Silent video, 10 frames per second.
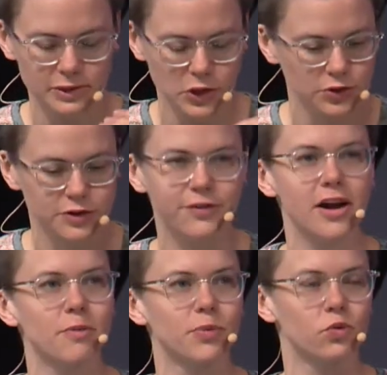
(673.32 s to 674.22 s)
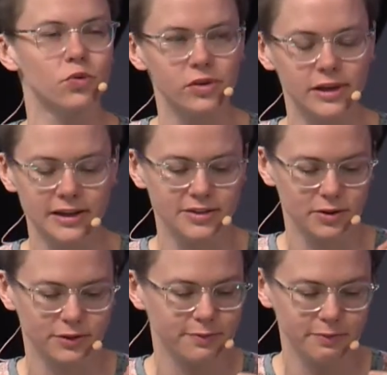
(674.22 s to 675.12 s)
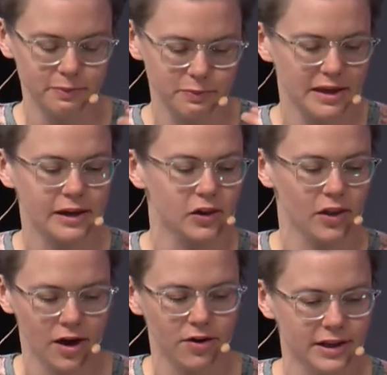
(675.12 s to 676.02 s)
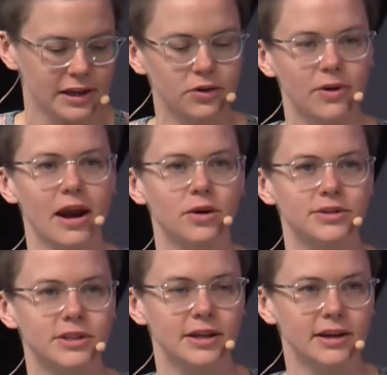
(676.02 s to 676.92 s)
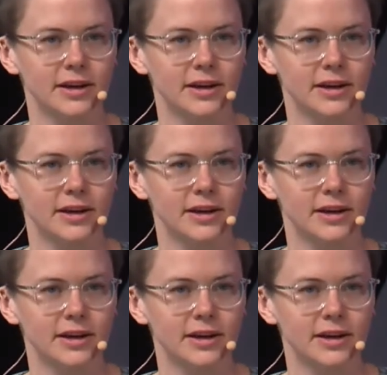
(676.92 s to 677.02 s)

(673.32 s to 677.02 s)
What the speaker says: develop a really sort of big clarity around